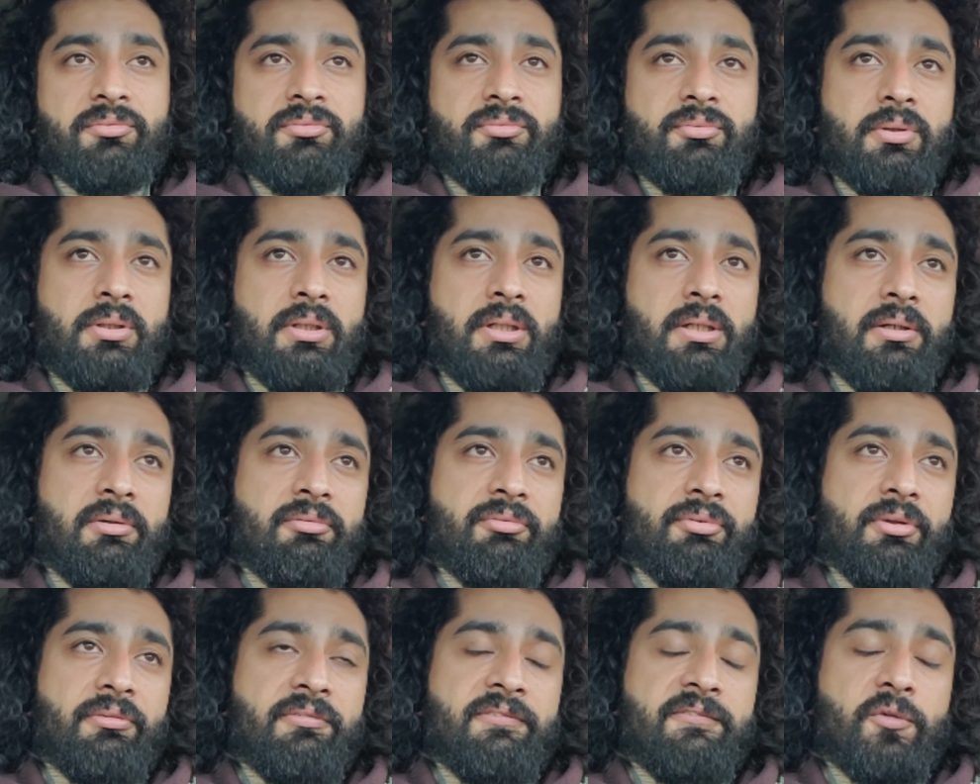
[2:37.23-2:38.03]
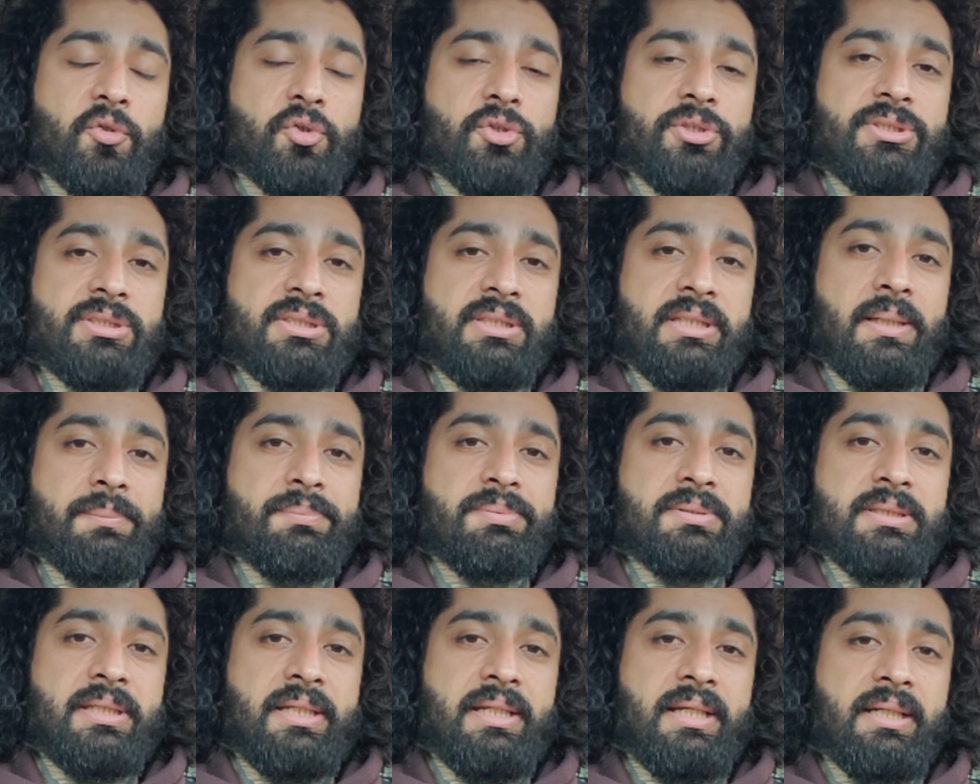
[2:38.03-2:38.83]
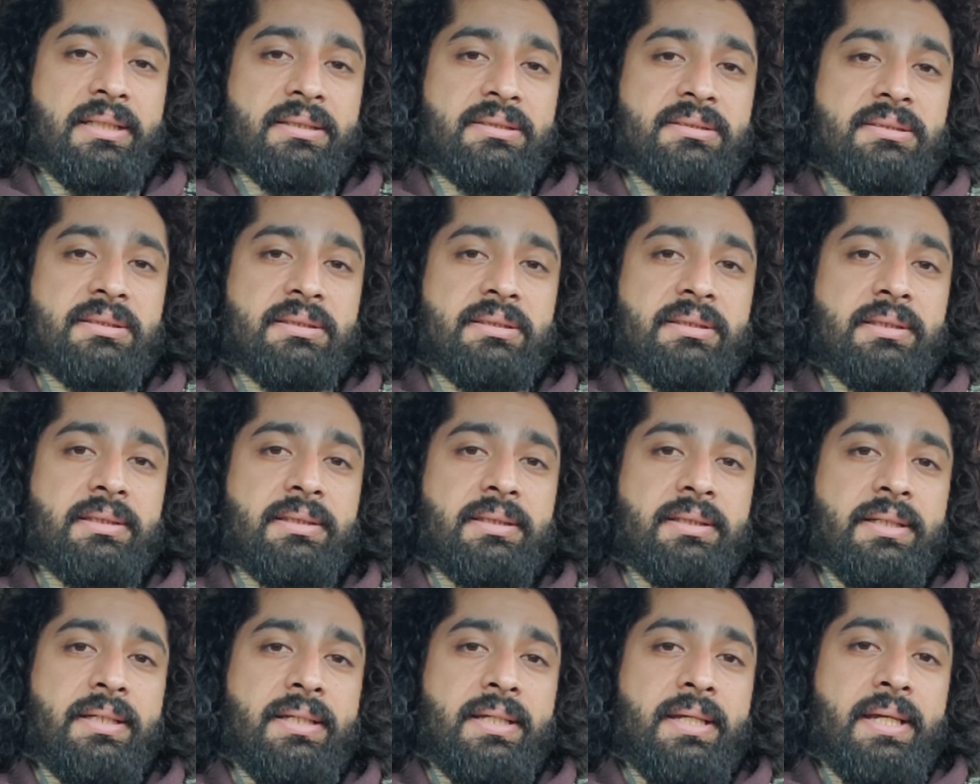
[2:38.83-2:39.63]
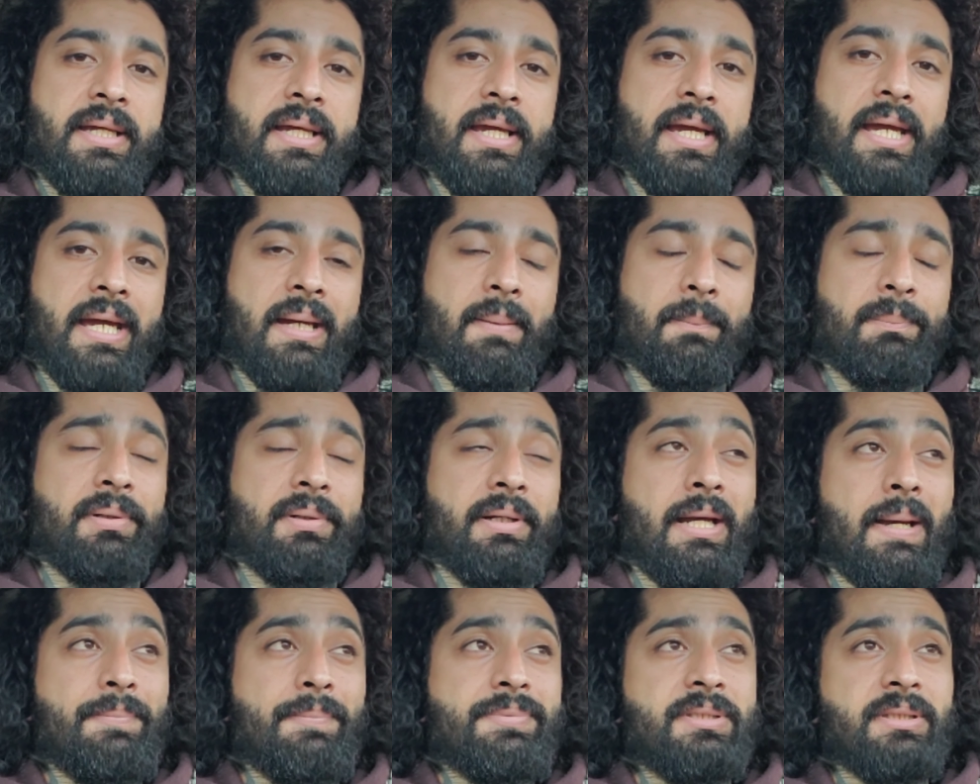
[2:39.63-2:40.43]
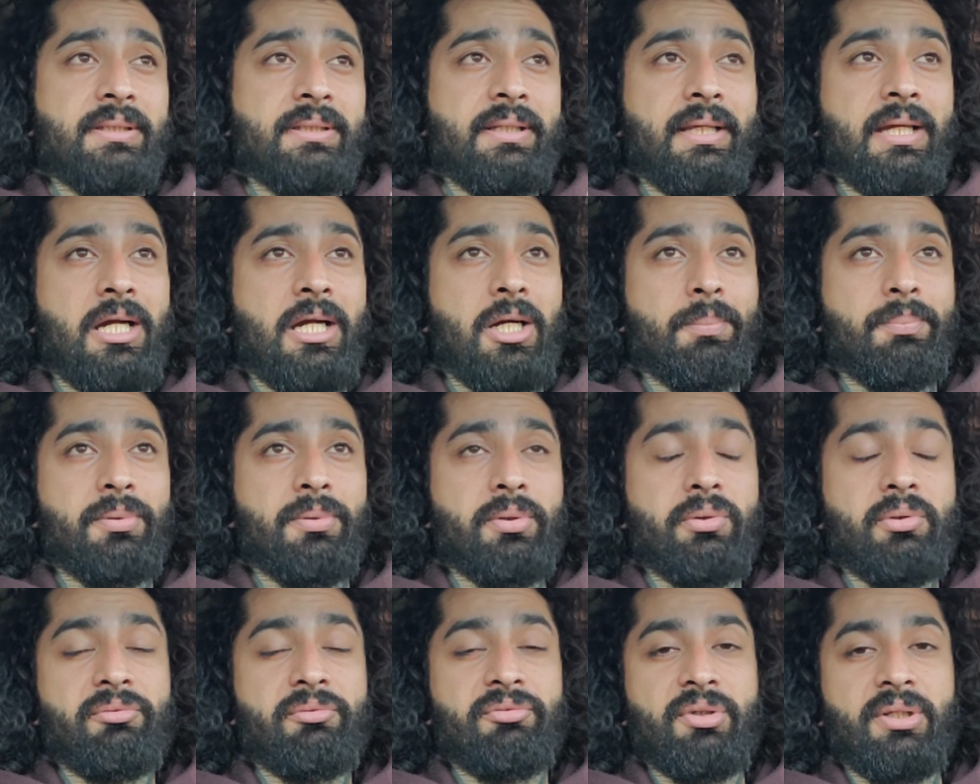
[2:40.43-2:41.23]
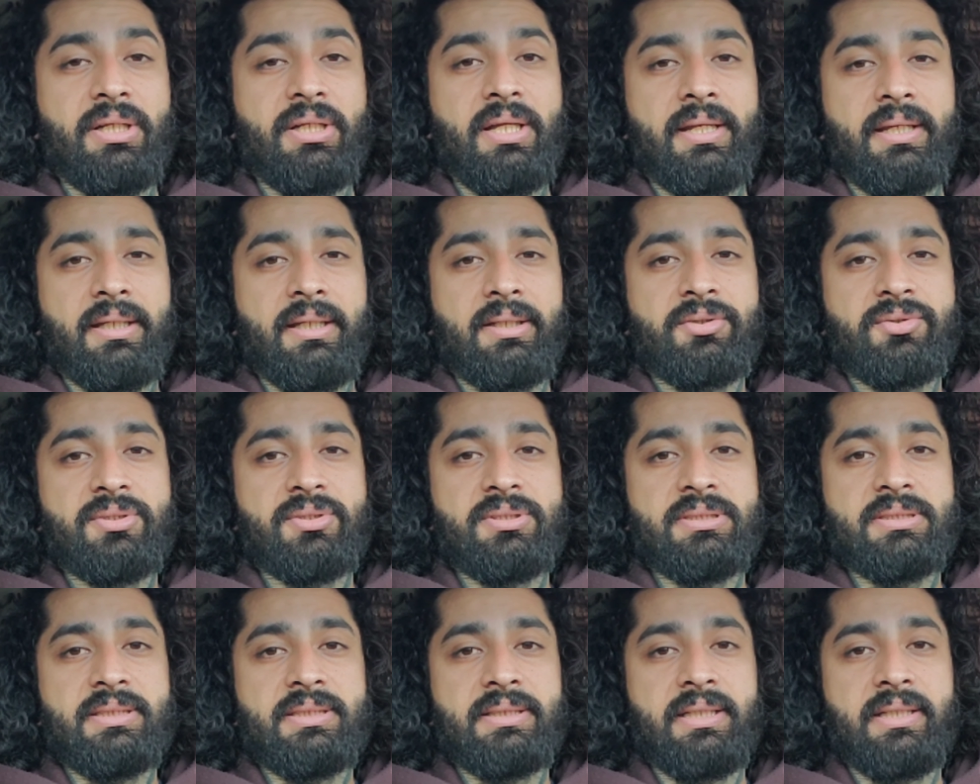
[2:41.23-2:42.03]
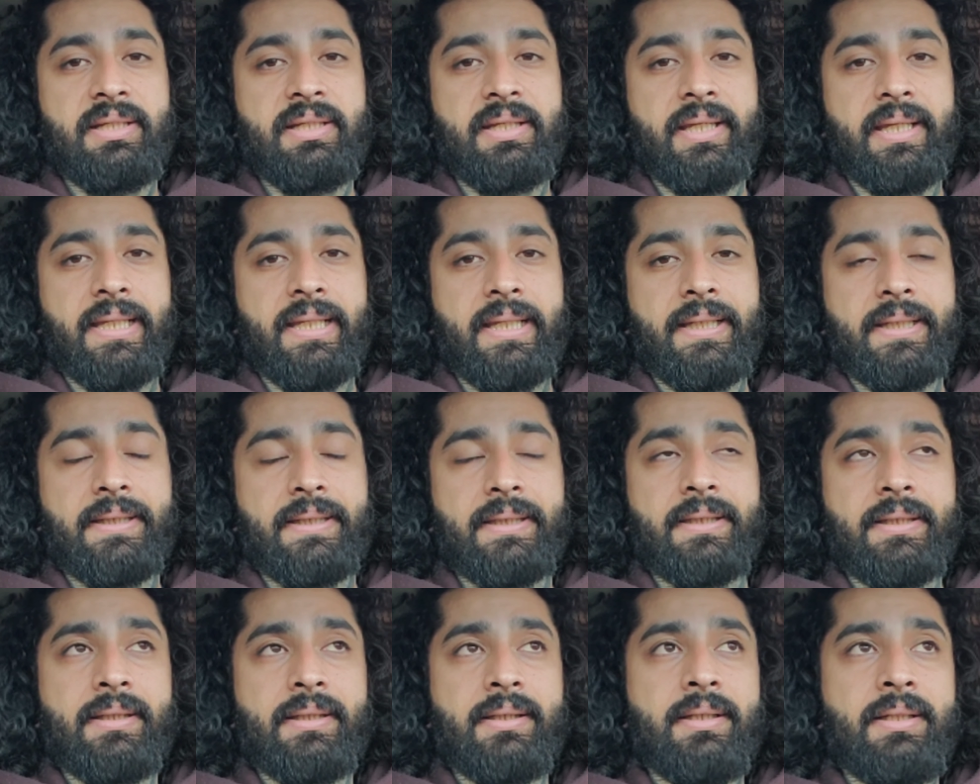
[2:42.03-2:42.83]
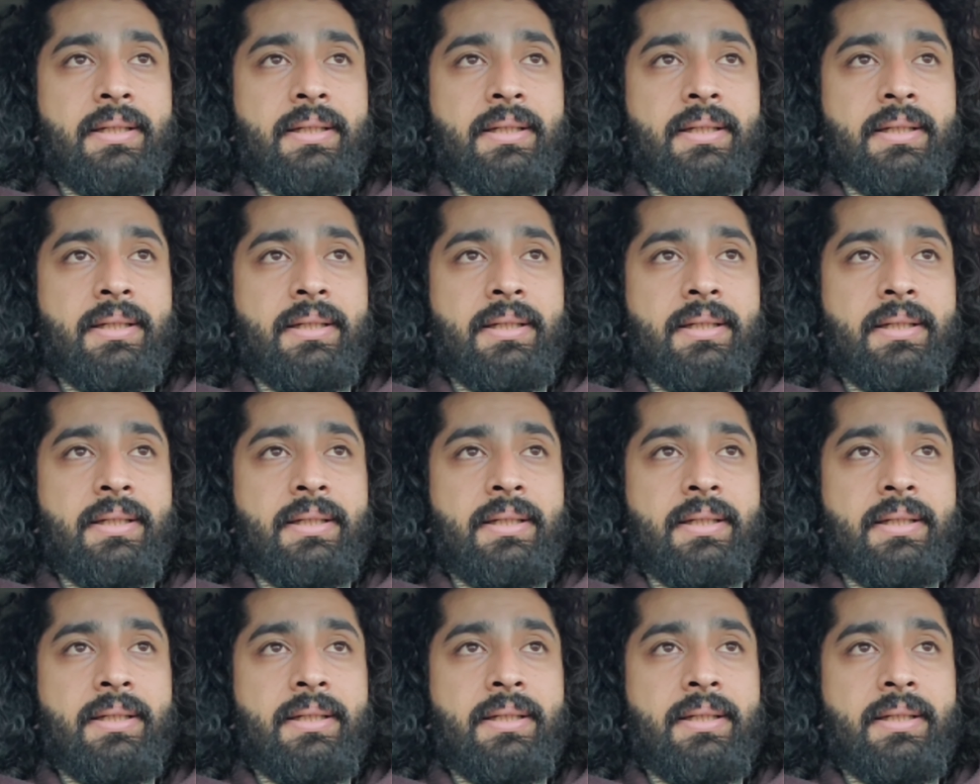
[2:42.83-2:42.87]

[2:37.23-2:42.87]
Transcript: of the 4 steps that I took, and perhaps it could help you if you're not interested in,